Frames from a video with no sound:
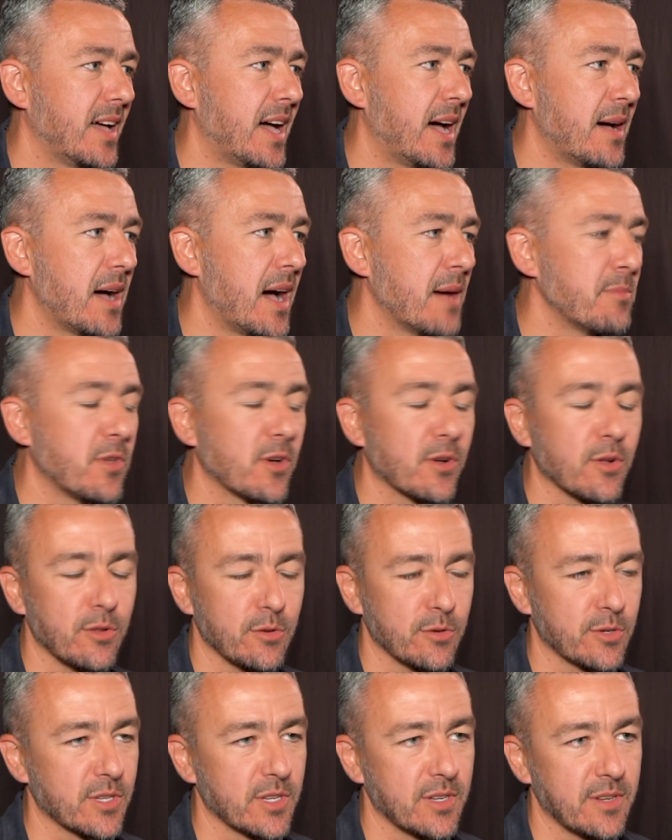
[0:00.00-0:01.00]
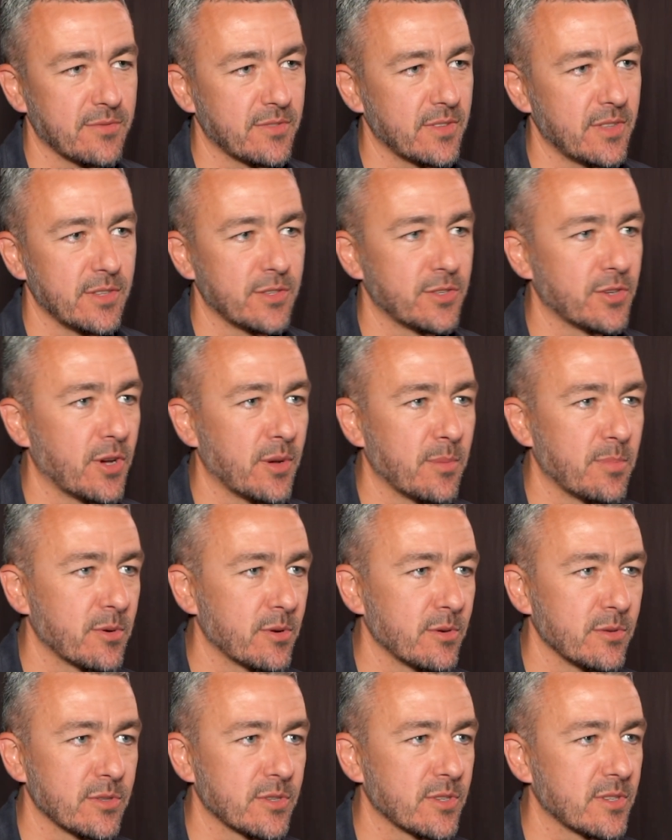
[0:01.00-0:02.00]
I'm not close enough to the top
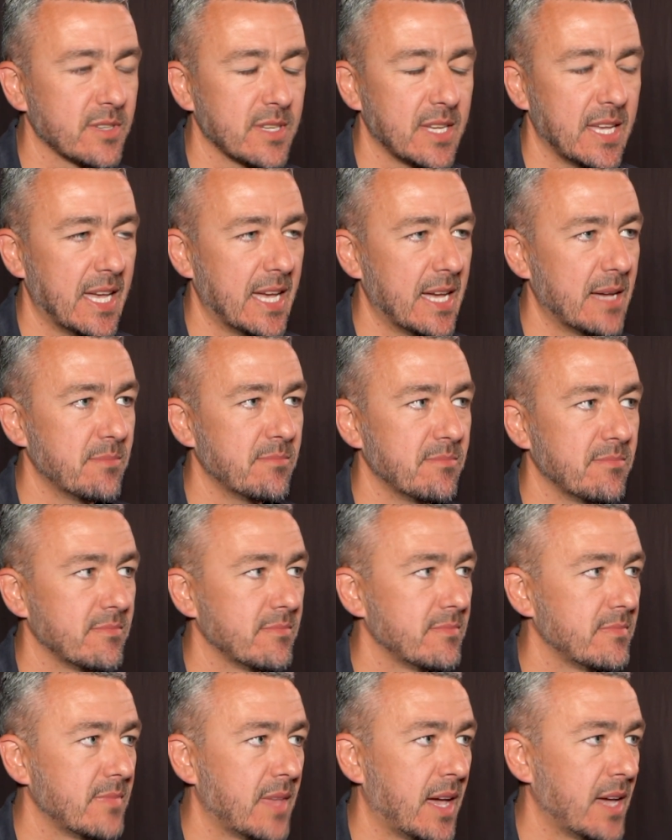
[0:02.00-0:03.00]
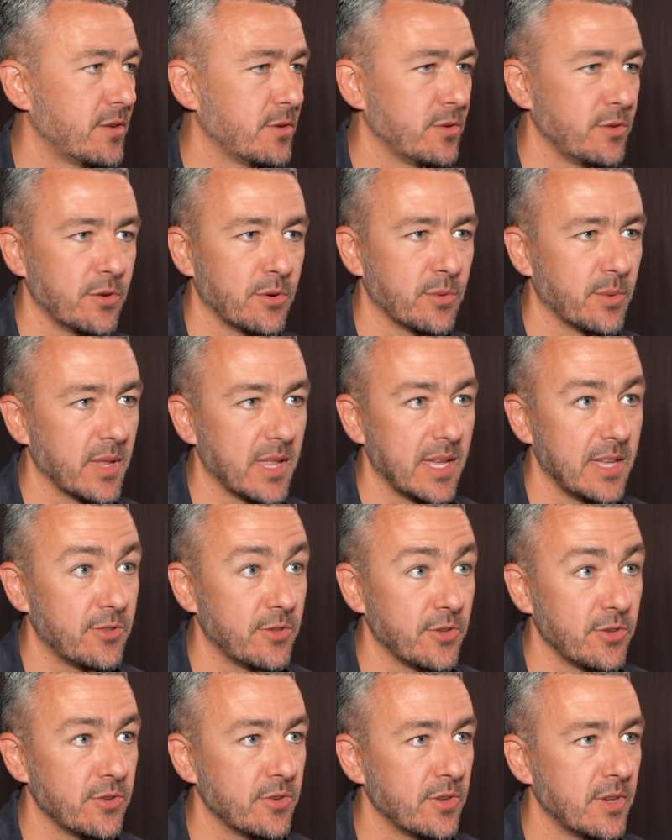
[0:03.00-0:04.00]
pros. I don't know what they
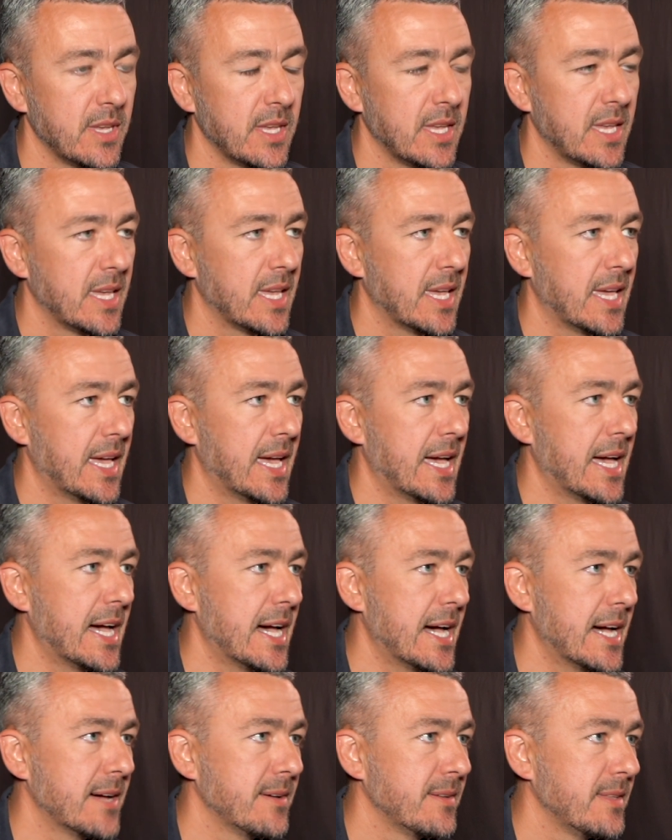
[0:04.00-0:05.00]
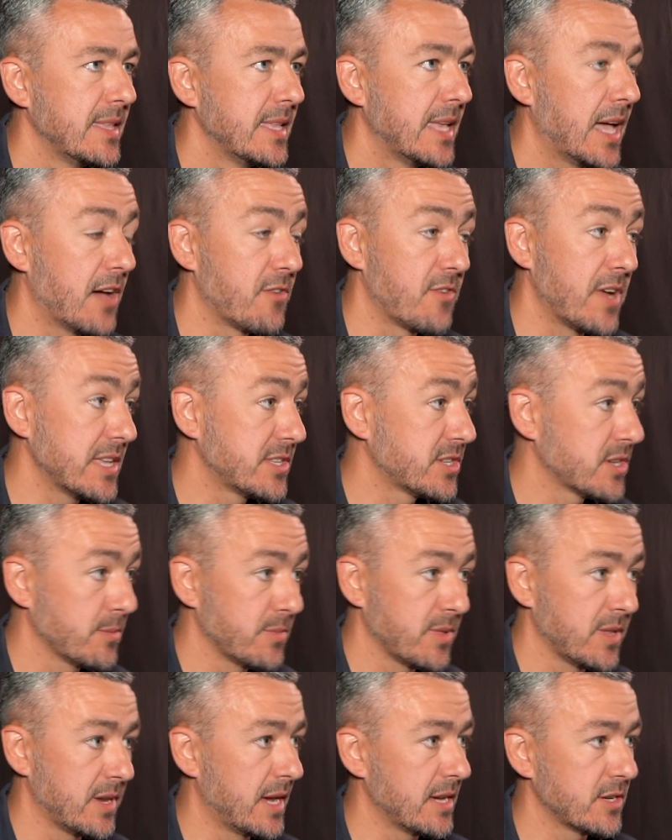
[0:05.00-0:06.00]
do. I read
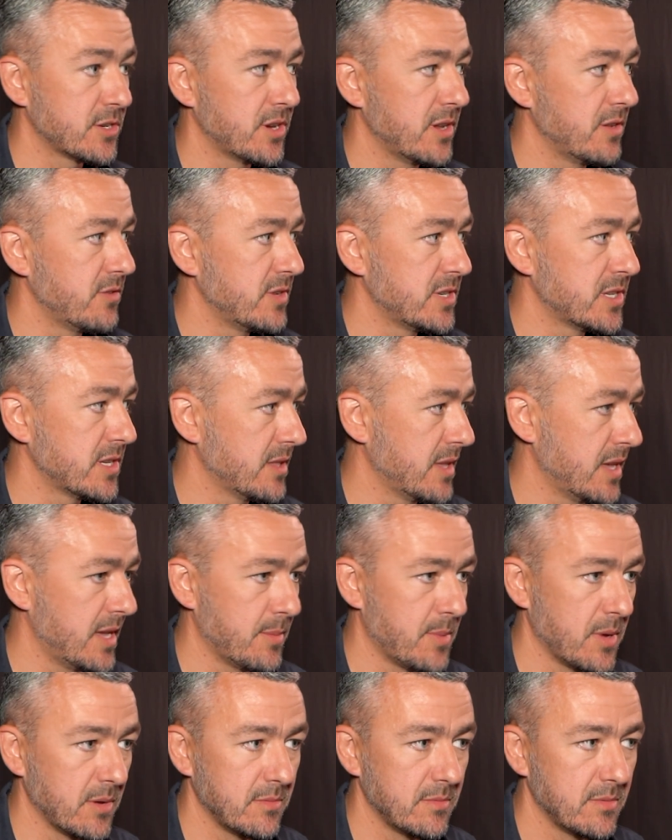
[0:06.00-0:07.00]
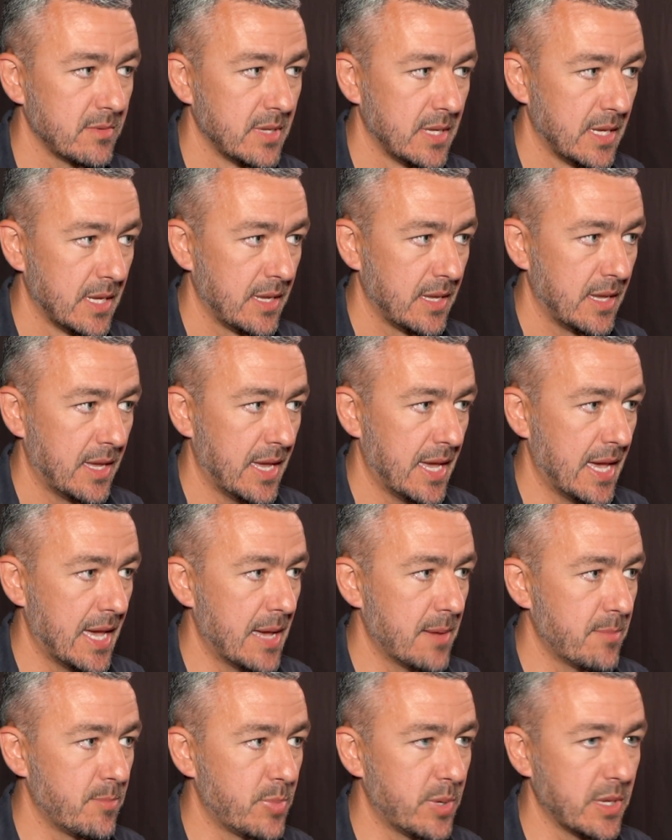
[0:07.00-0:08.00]
something actually recently about
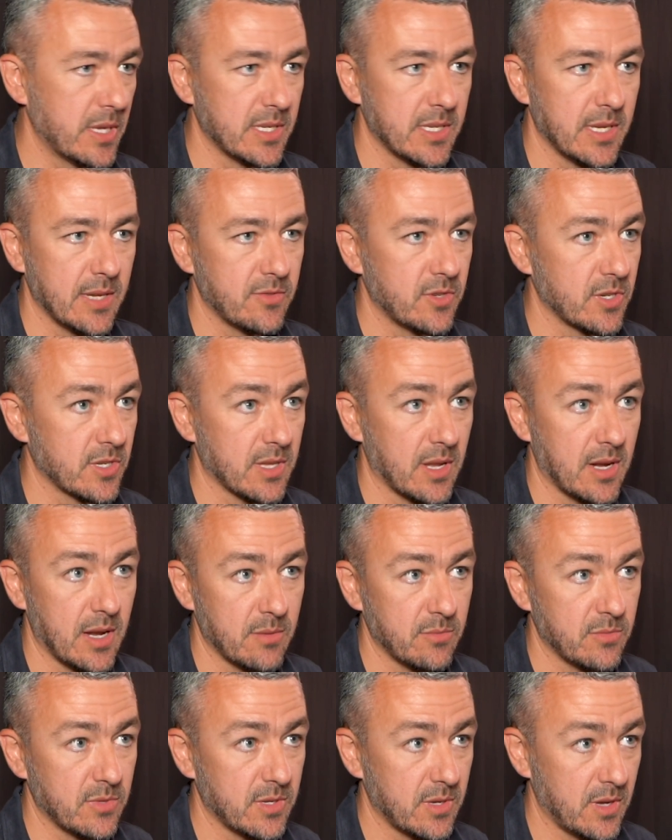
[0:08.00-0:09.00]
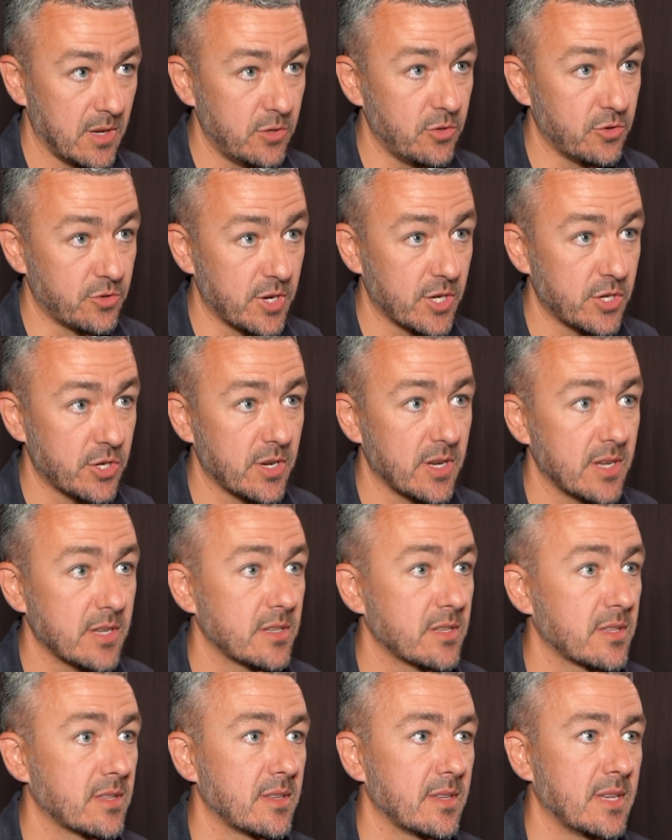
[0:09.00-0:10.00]
PDC have just announced a
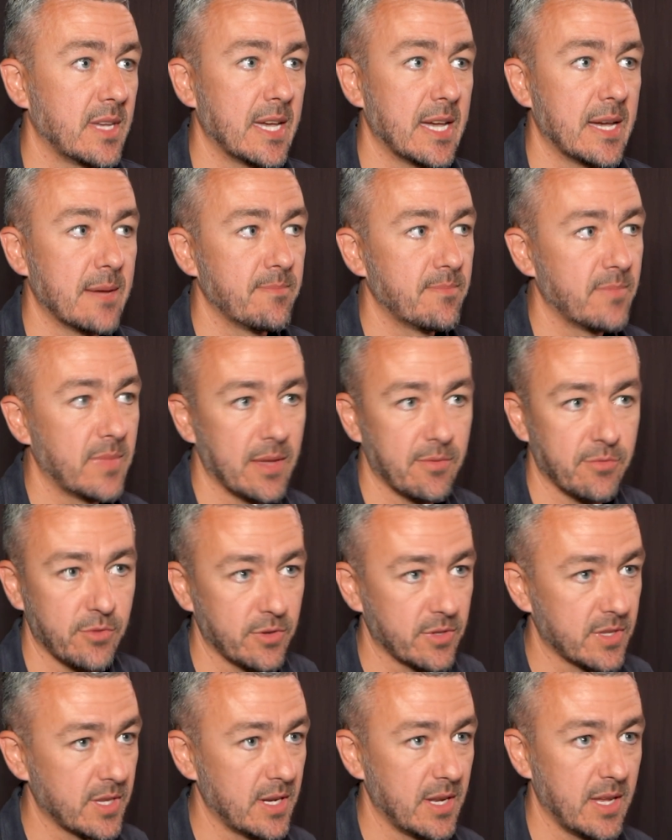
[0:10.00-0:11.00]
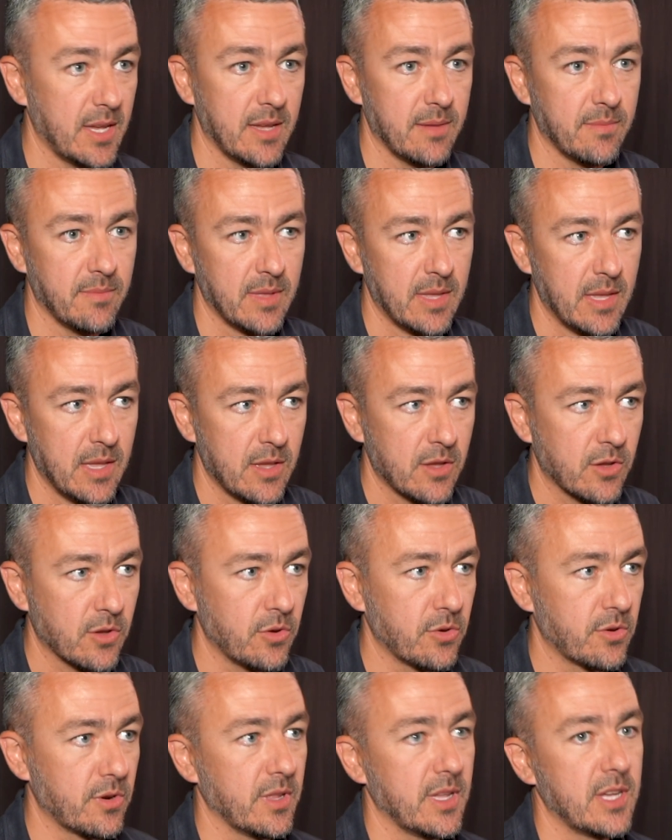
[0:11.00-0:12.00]
nutritionist. Yeah. They've looked into
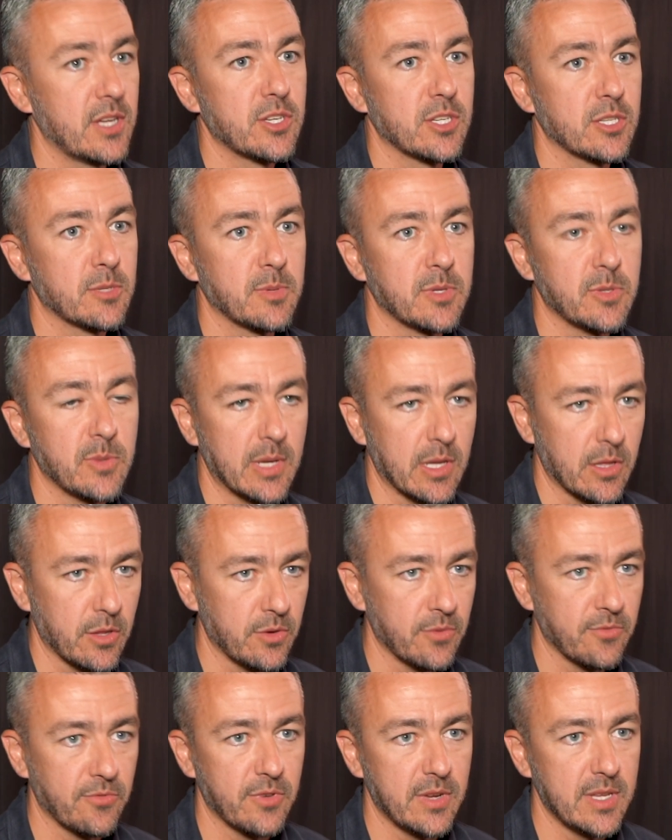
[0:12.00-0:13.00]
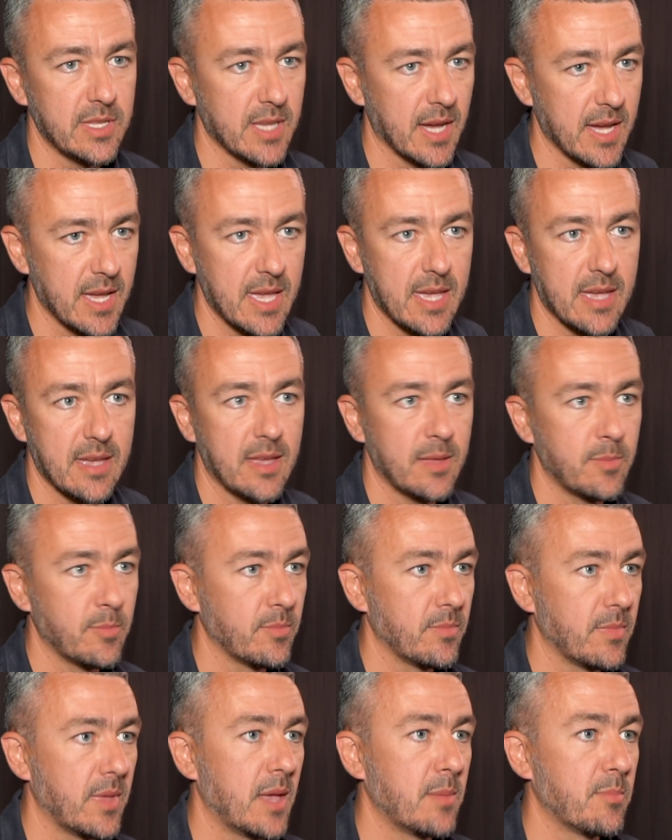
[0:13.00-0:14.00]
correlations between gluten-free diet
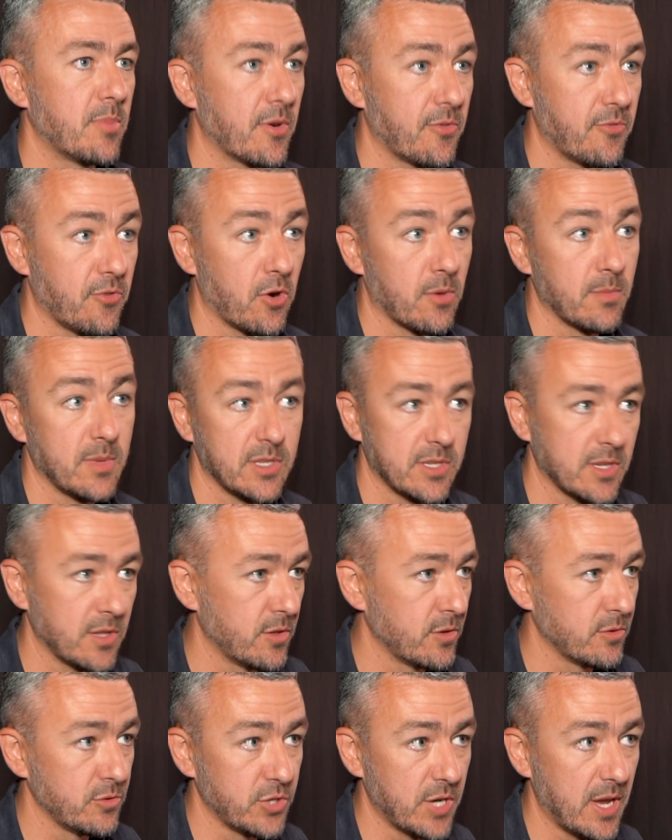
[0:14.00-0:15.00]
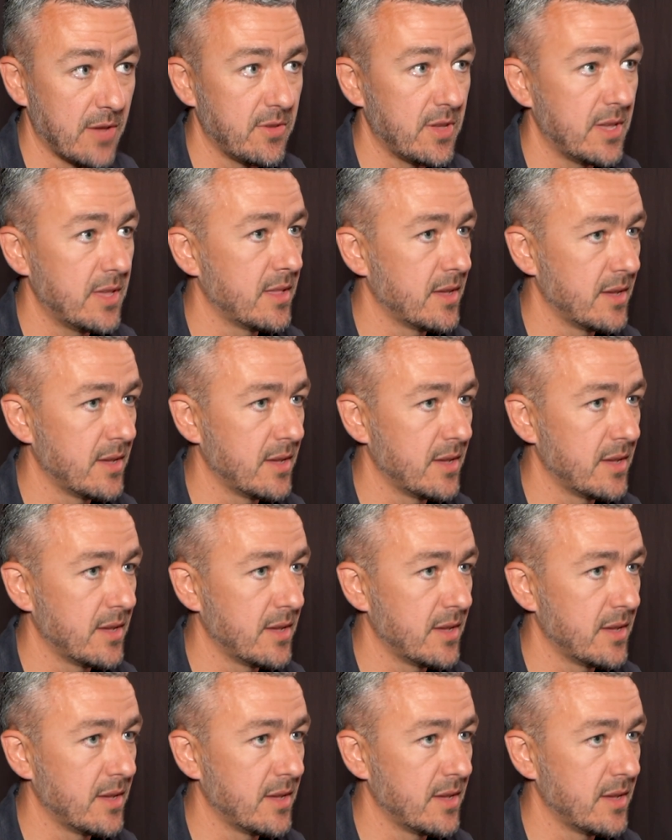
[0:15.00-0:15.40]
and performance and longevity.